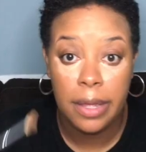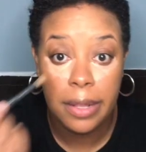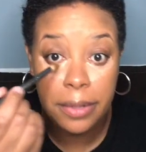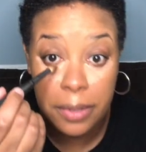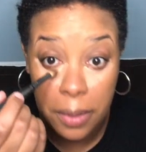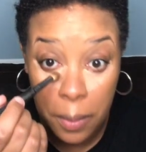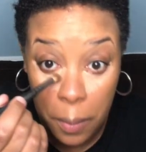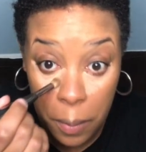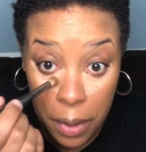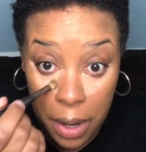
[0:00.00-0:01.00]
And so
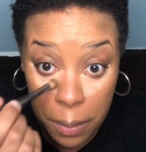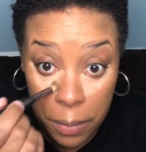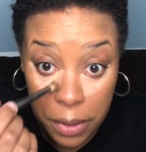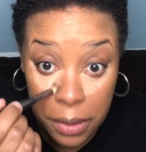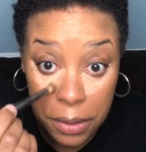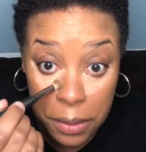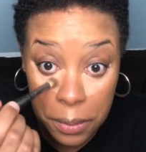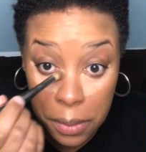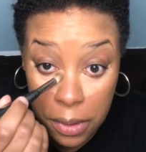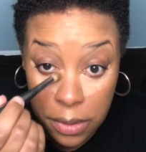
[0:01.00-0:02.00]
what I want to
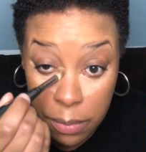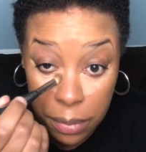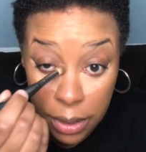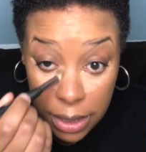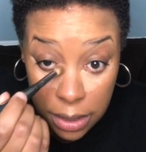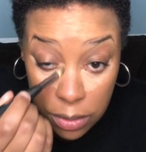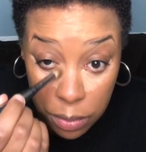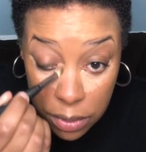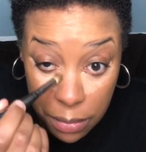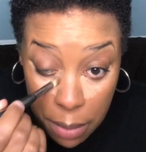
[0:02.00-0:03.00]
do is blend
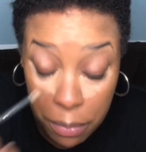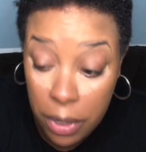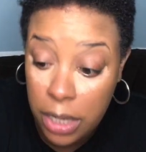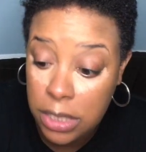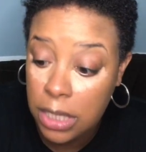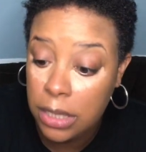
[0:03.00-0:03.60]
with my brush,